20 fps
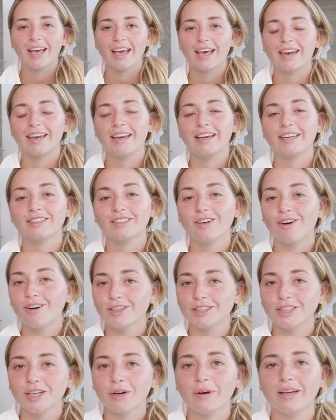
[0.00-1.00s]
and it is
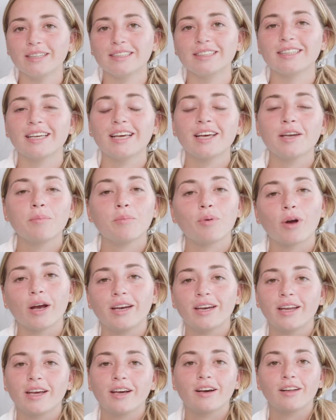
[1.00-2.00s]
also a skin
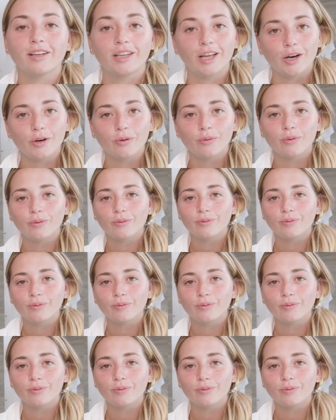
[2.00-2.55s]
brightening glow.